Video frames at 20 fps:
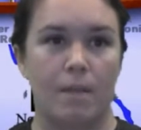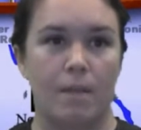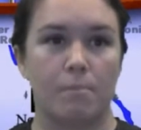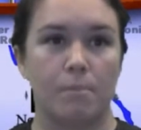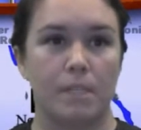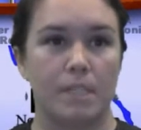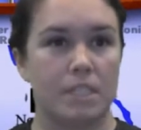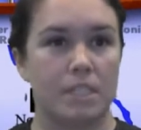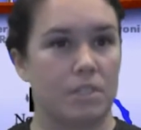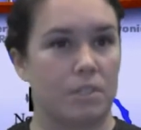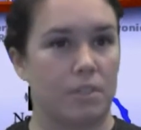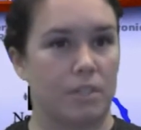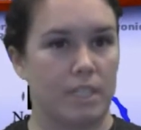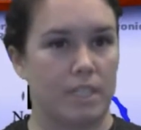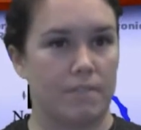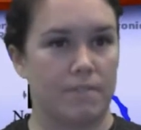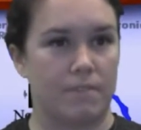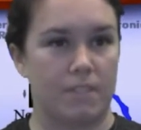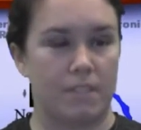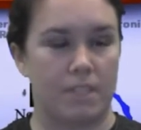Please join
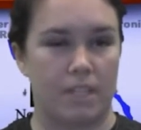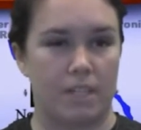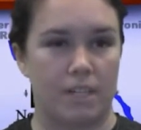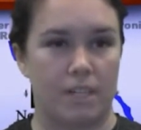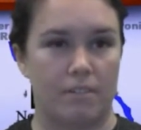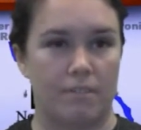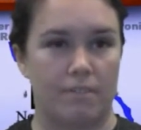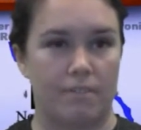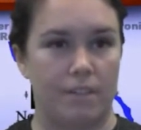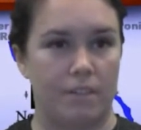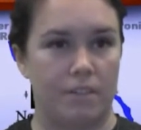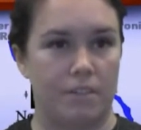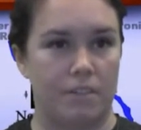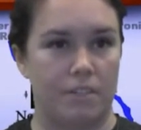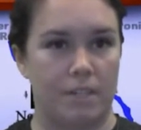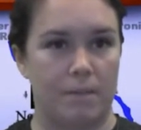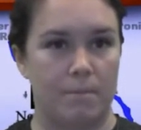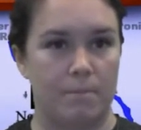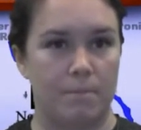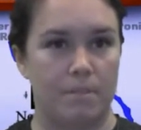us for dinner and fellowship,